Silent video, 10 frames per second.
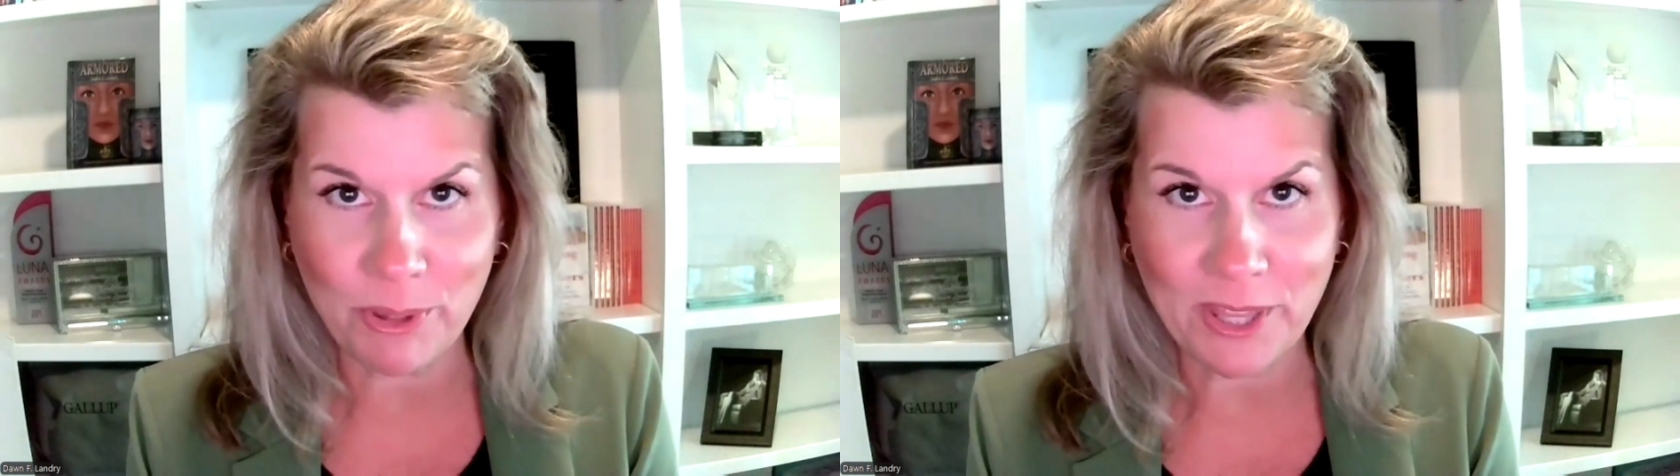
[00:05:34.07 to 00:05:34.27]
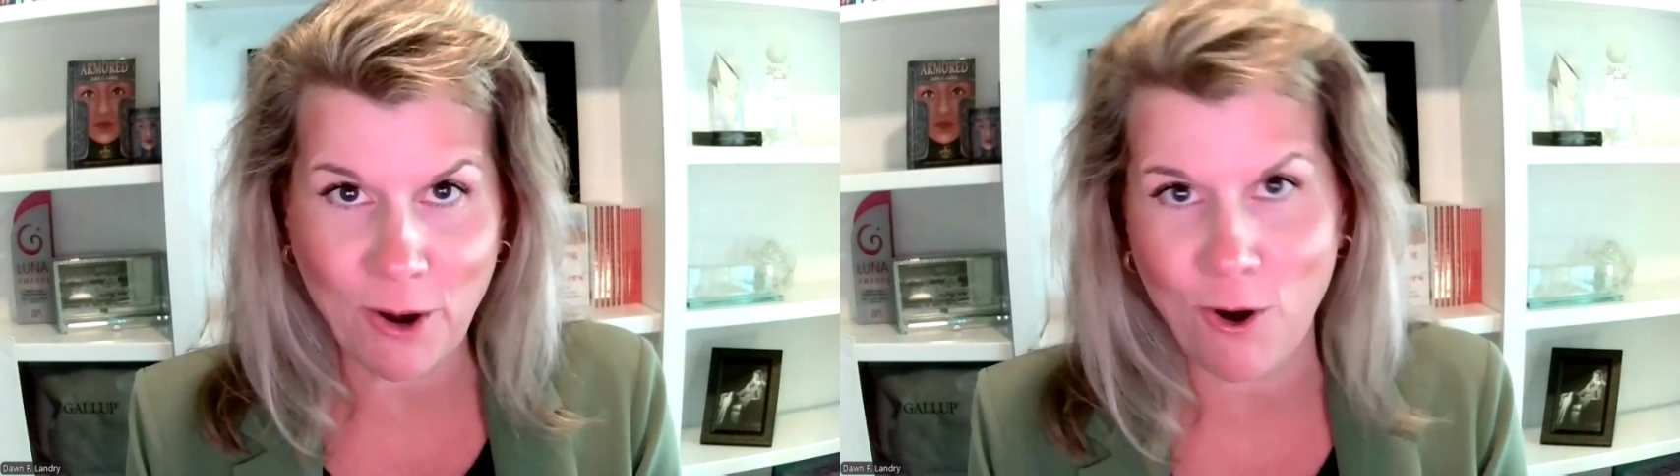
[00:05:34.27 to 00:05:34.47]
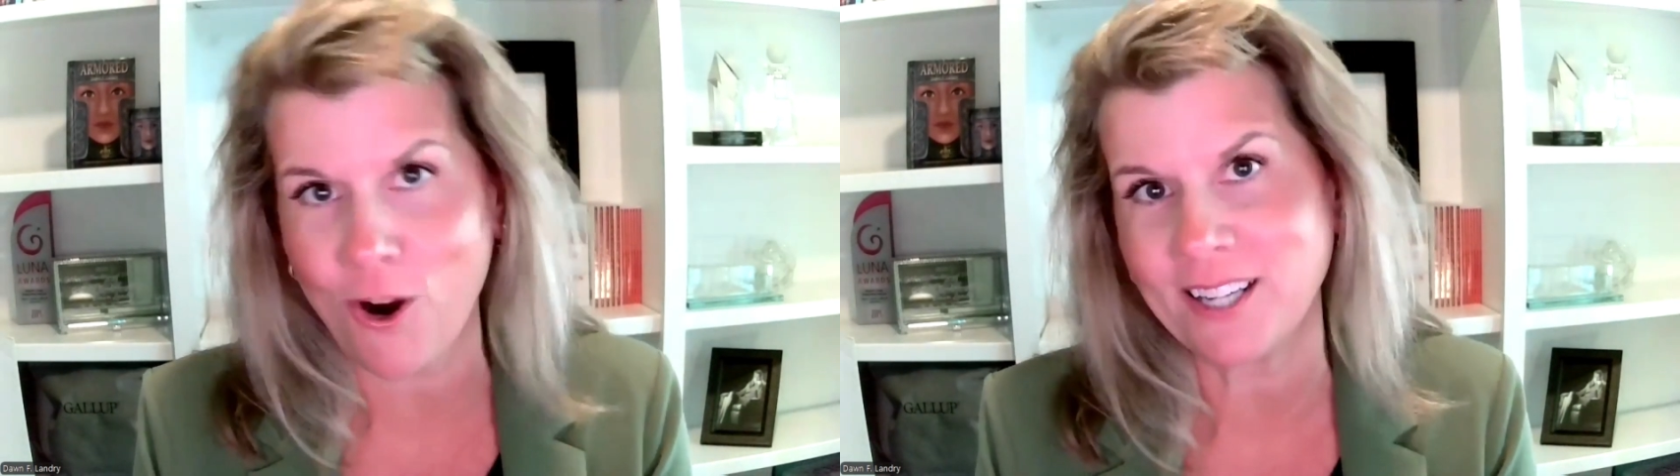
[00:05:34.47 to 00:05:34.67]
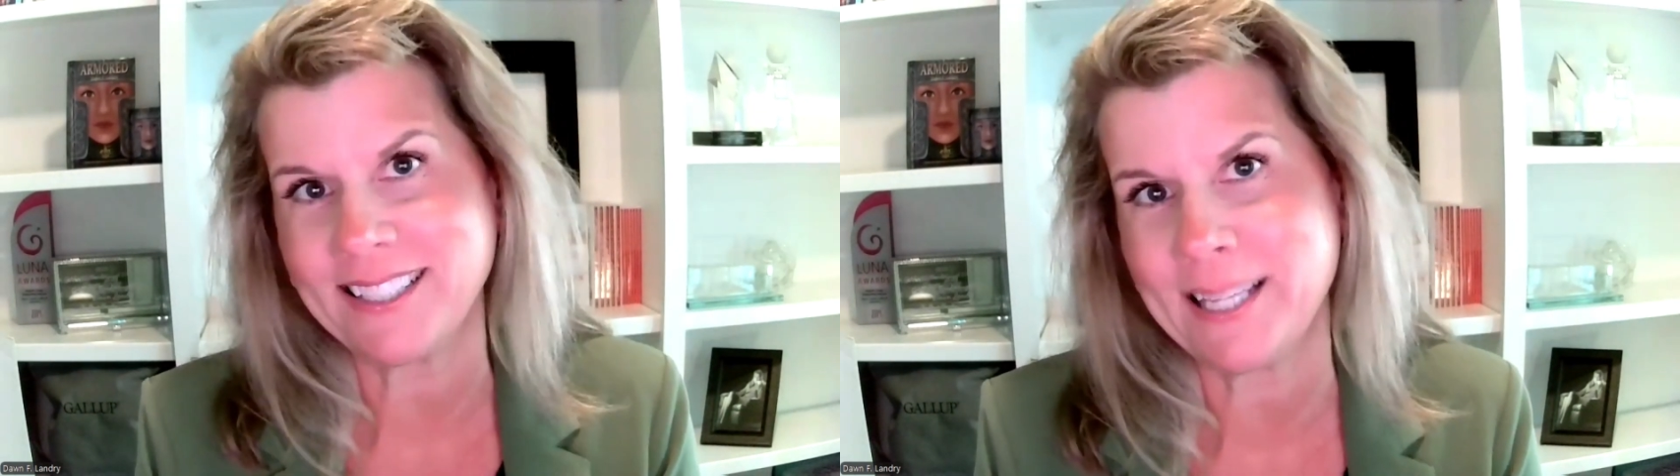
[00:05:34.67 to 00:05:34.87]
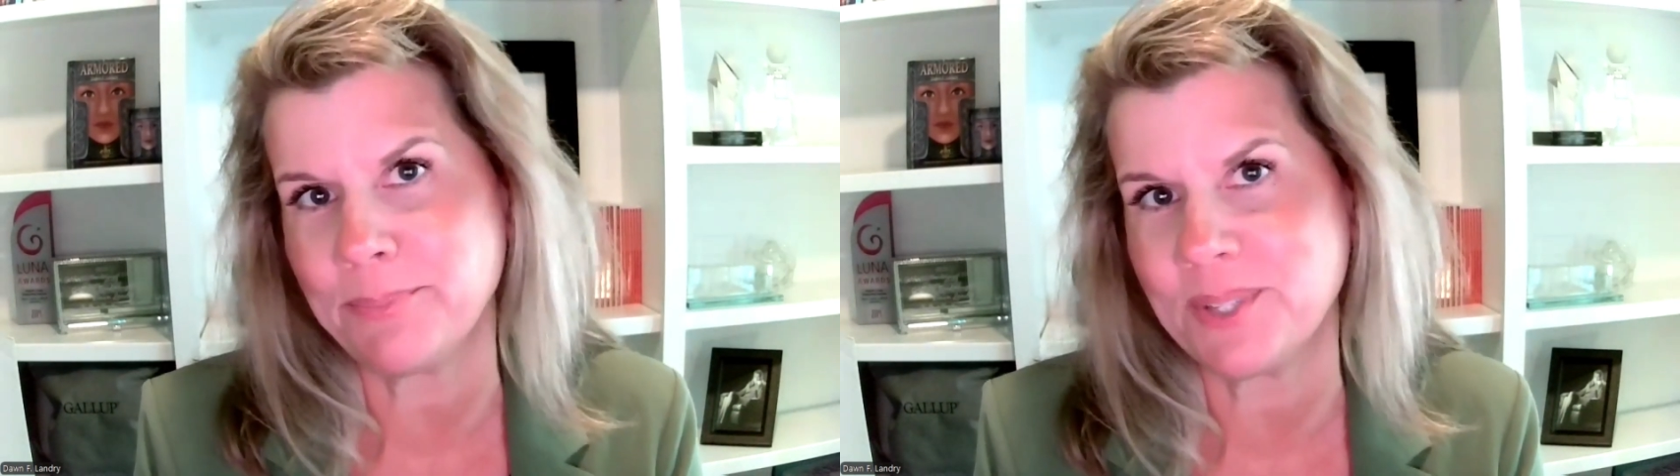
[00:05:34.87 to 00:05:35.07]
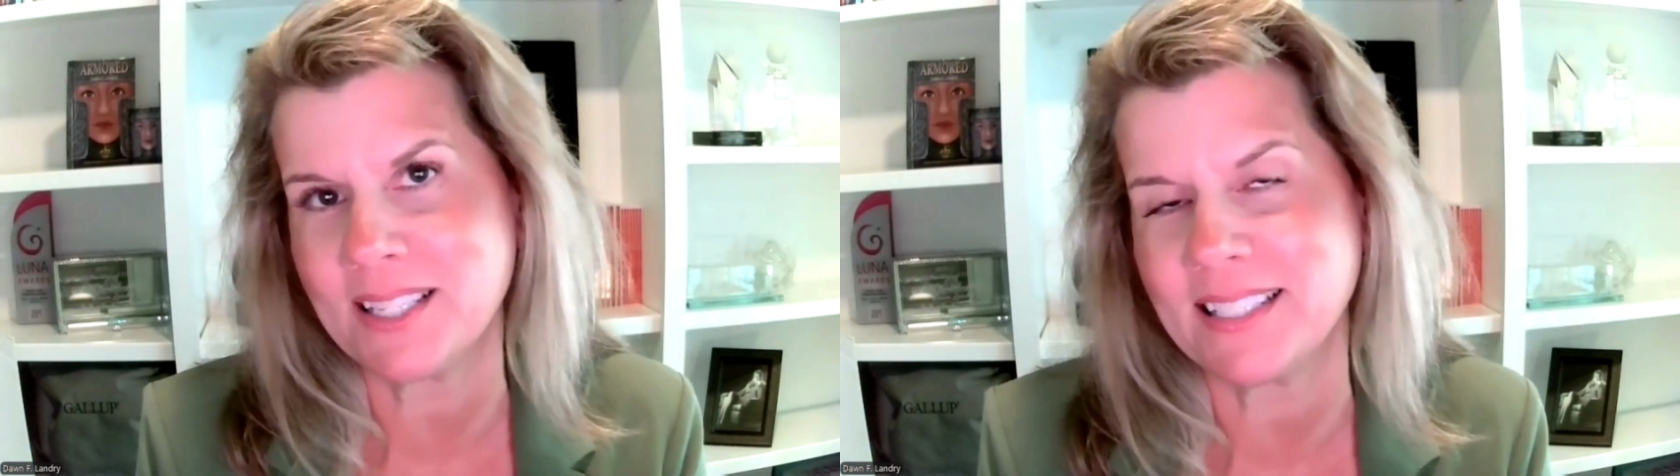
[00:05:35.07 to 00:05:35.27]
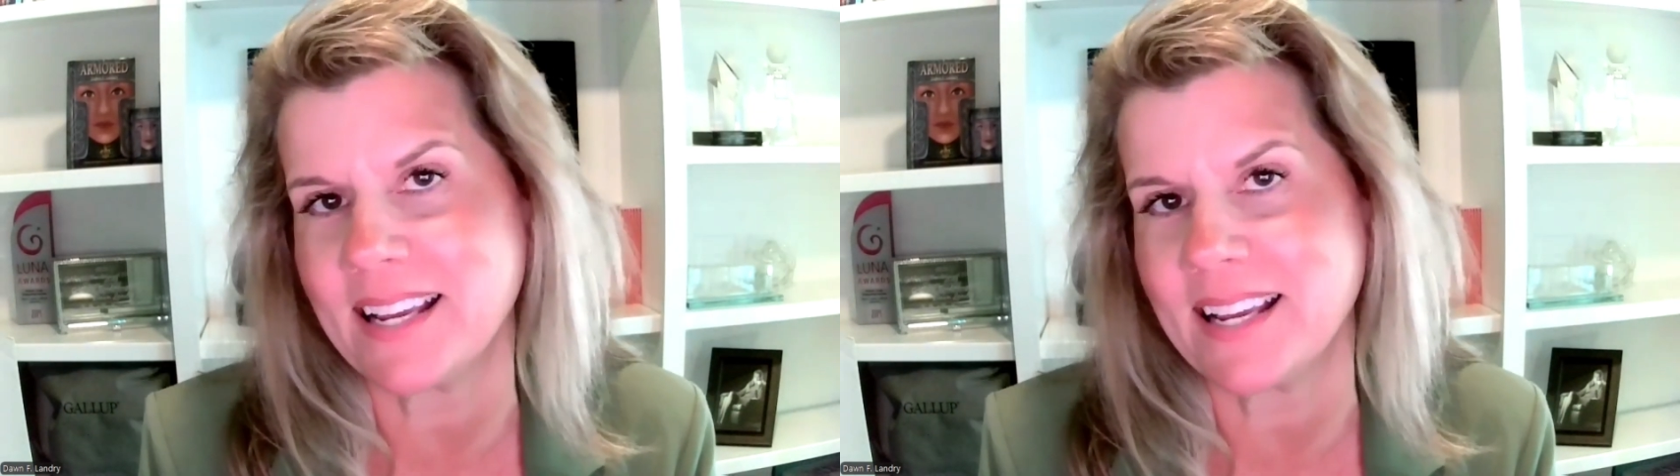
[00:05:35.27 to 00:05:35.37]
but there are tips and